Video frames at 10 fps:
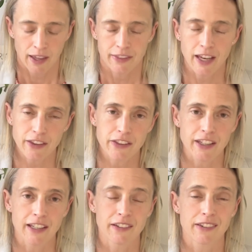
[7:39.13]
The other
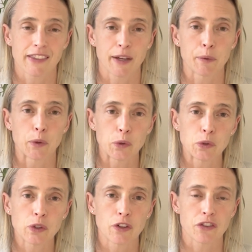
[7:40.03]
thing is they were
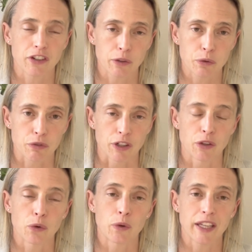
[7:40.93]
all on
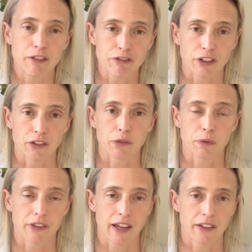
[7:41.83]
children or infants
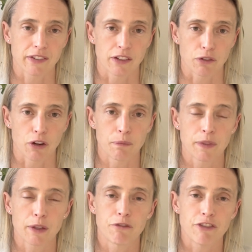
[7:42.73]
with Down
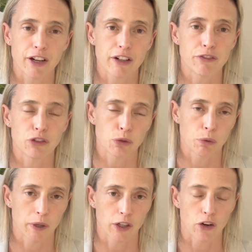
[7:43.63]
syndrome. Very
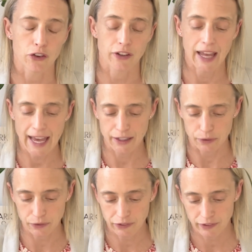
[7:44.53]
few were on
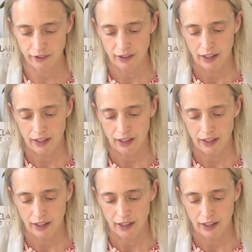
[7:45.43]
adults.